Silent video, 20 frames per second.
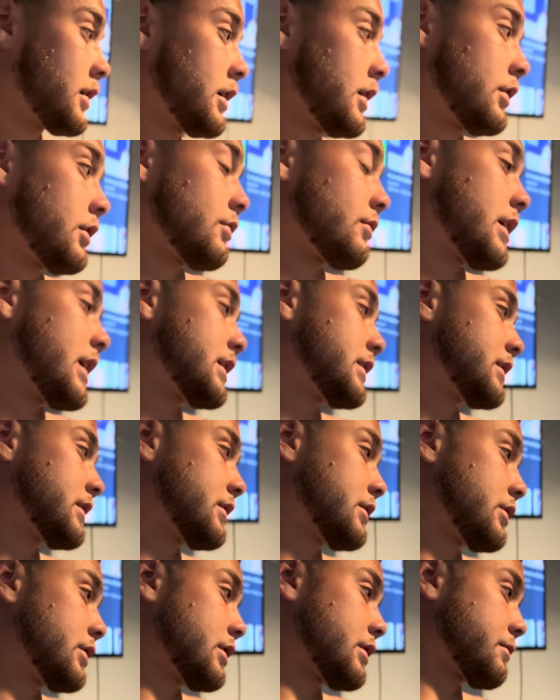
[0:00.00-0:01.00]
the rest is
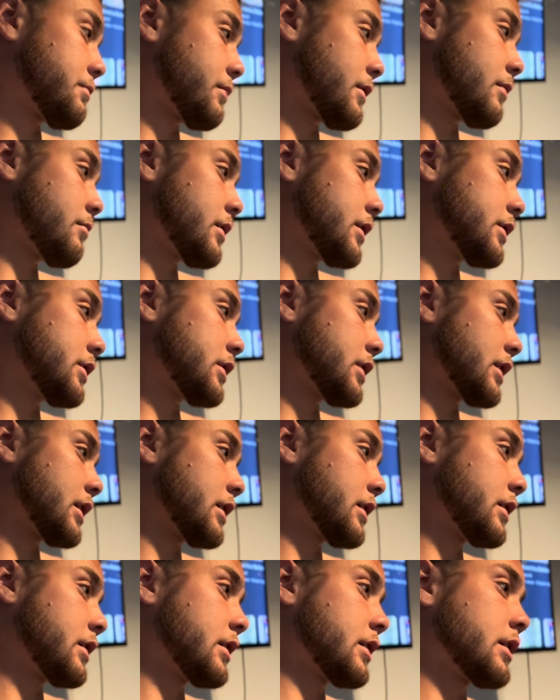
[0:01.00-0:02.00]
just pretty much
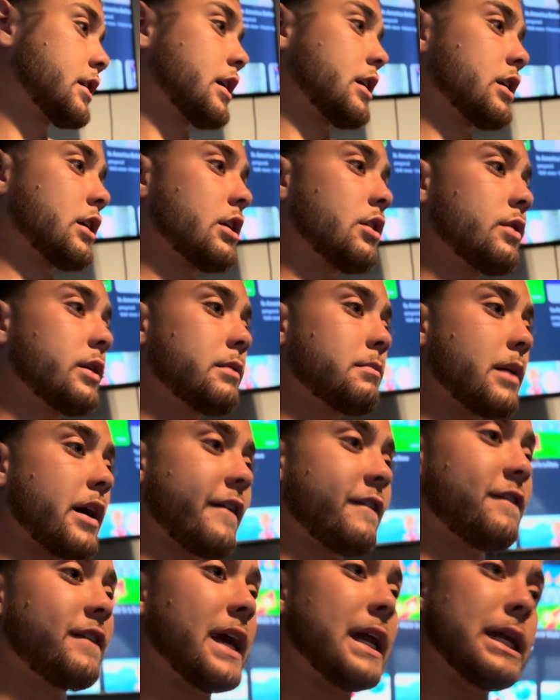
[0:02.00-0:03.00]
gonna go in my
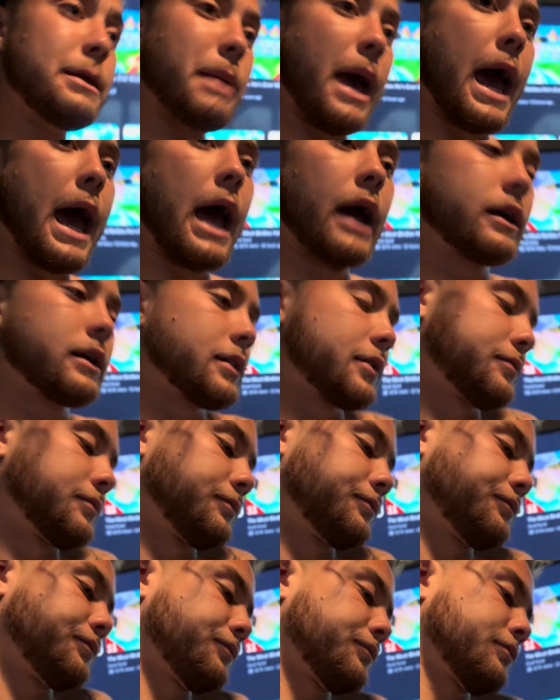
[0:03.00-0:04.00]
fanny pack.
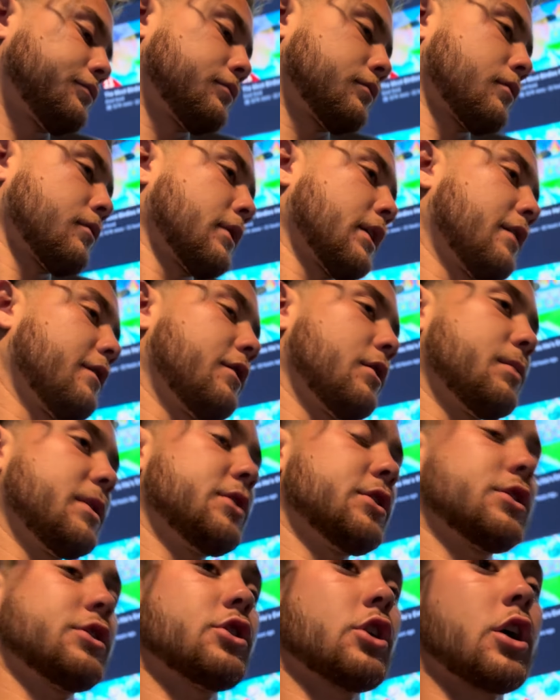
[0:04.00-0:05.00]
Feel me?
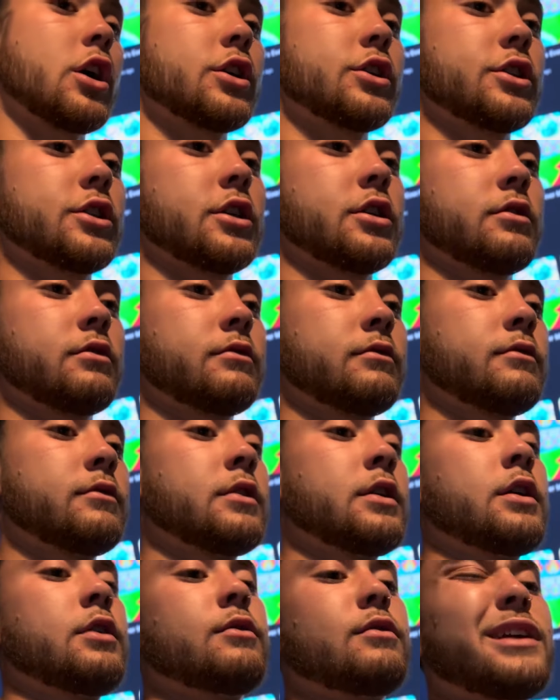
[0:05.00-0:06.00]
Just charger,
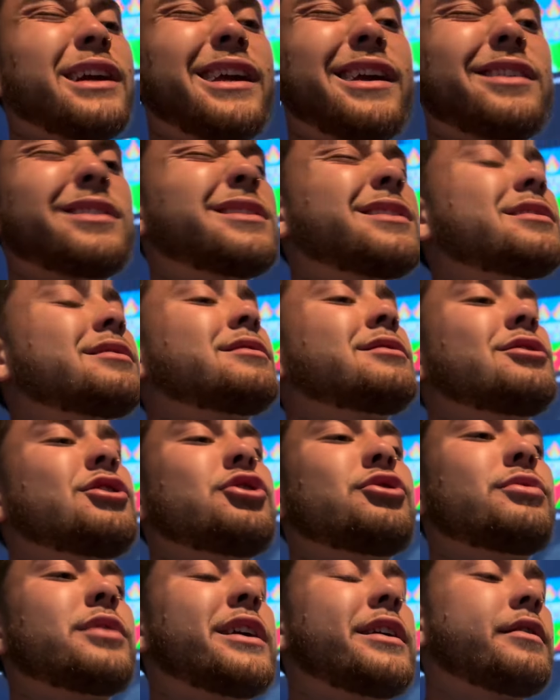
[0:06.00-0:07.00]
rings,
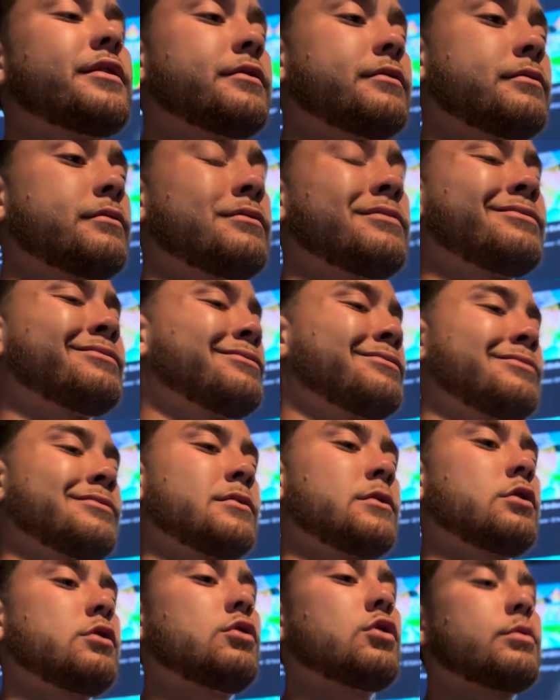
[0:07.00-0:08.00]
jewelry,
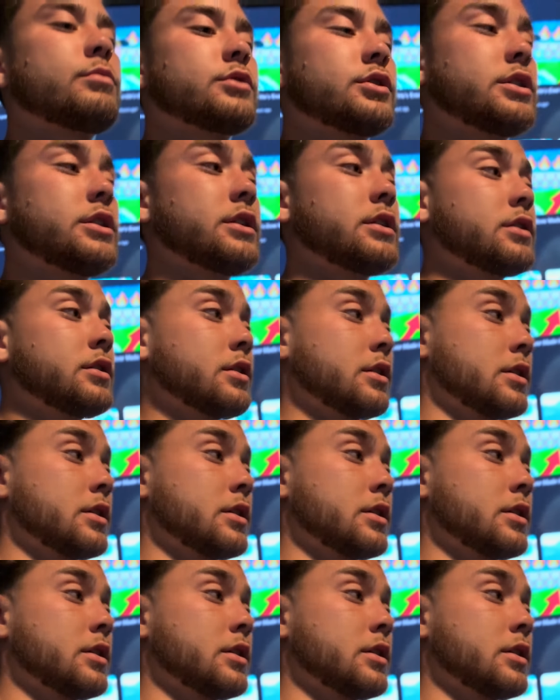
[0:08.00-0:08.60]
normal shit.